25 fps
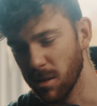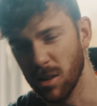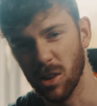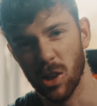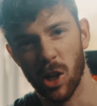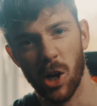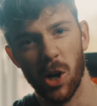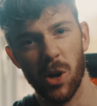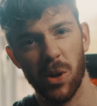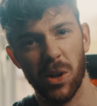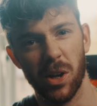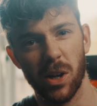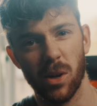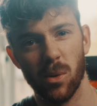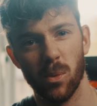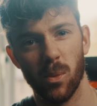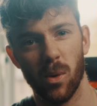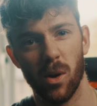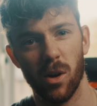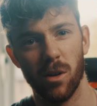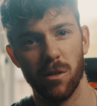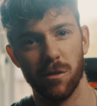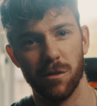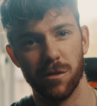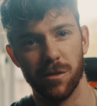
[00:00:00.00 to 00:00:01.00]
learning
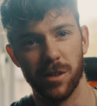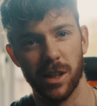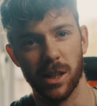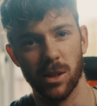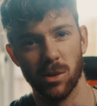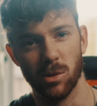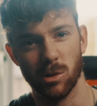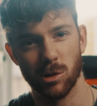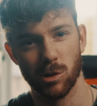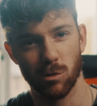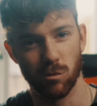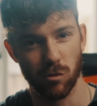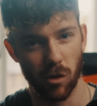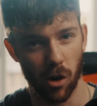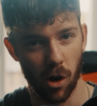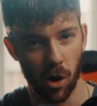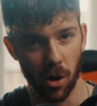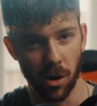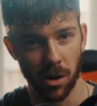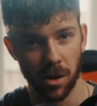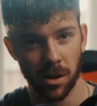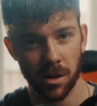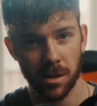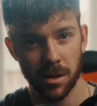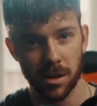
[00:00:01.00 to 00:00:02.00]
what feels
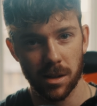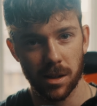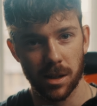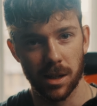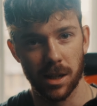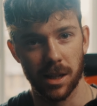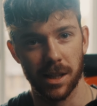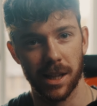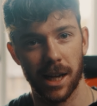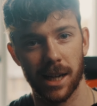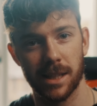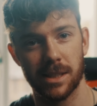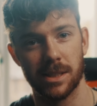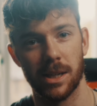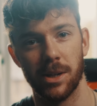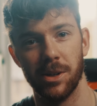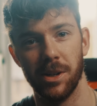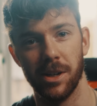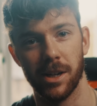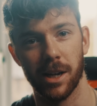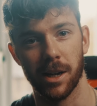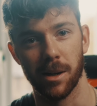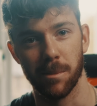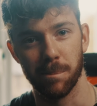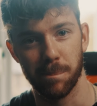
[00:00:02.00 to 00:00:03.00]
wrong. And that's how
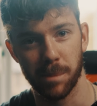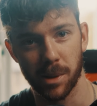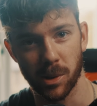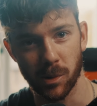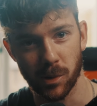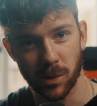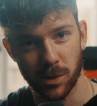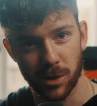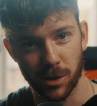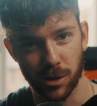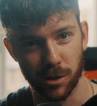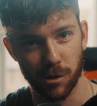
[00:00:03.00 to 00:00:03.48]
you kind of build your